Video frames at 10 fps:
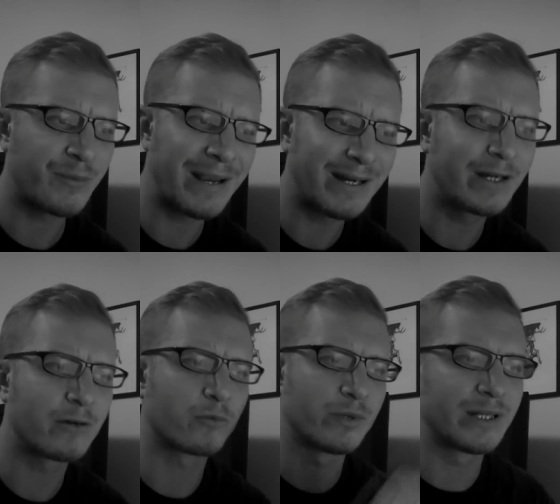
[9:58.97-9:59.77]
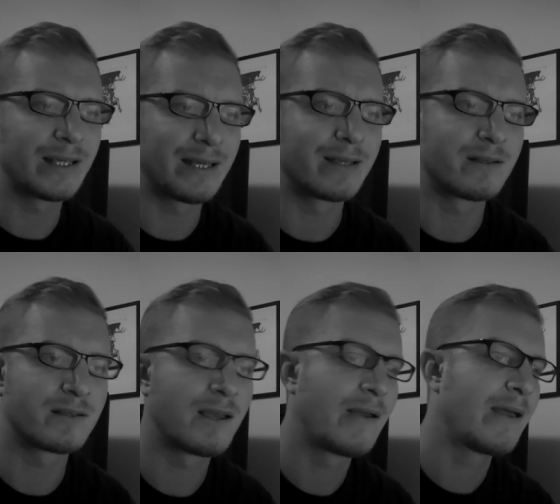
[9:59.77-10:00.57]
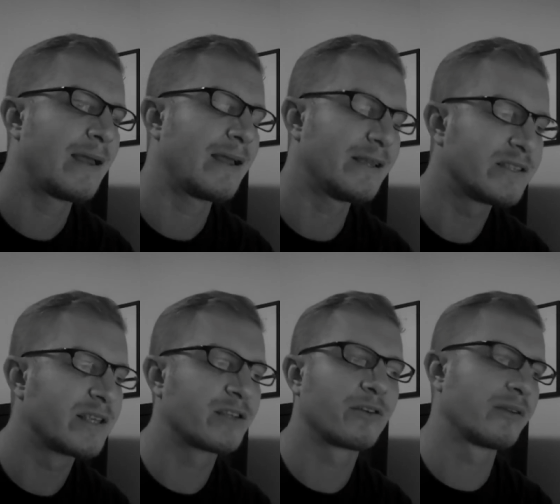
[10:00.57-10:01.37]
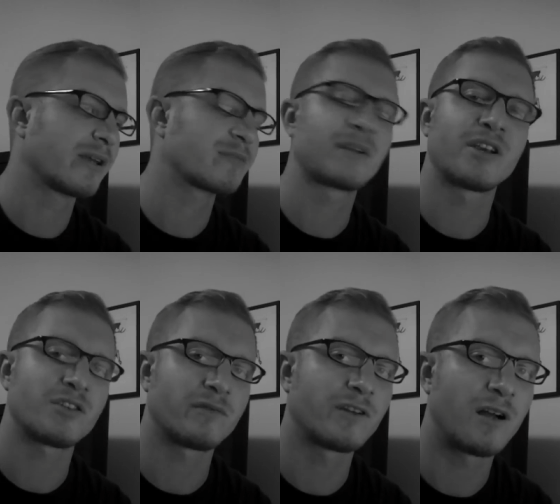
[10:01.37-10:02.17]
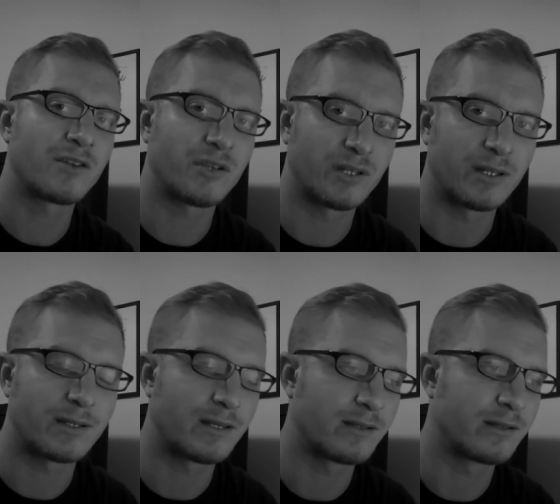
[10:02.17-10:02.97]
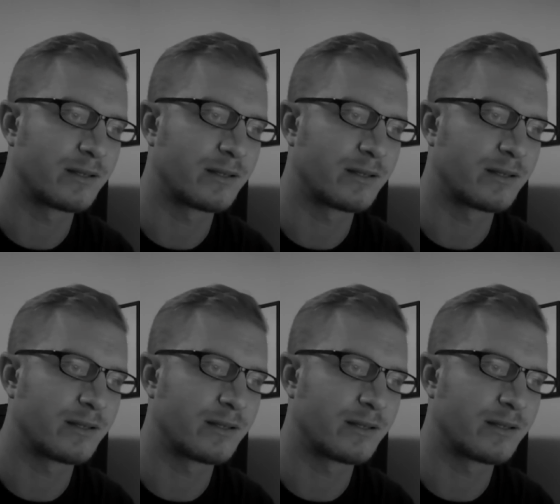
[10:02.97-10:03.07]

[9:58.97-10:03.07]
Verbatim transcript: The debate here really is is this a good explanation of consciousness?